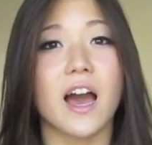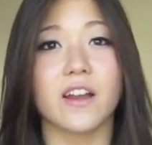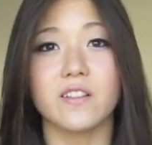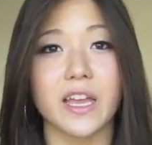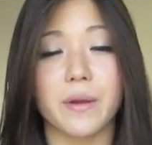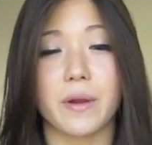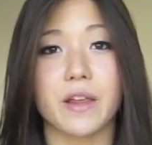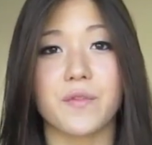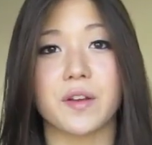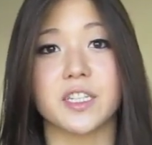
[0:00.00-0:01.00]
I don't like
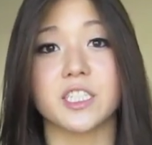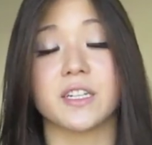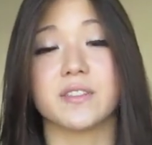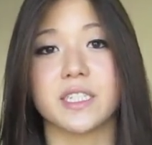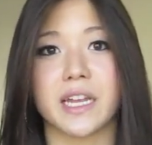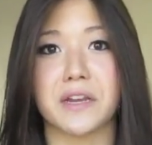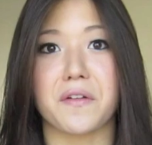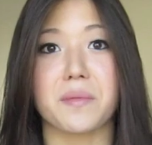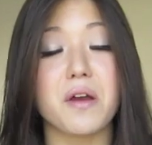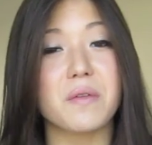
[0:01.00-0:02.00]
wearing foundation every day, and
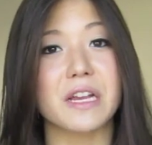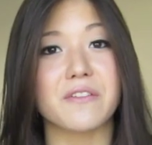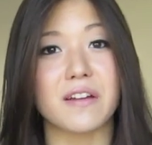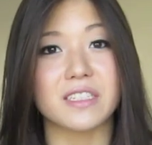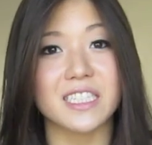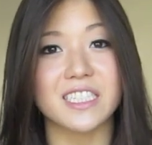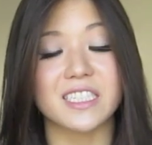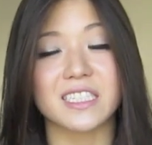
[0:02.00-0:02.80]
if I'm not wearing foundation,